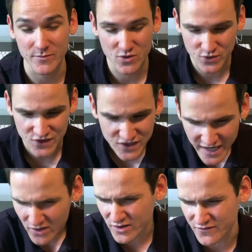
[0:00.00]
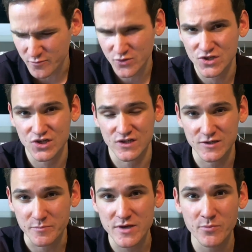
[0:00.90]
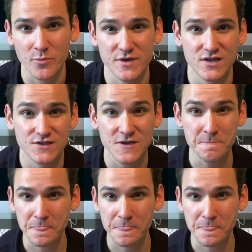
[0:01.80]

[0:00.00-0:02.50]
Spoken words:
He was scared of preaching to people because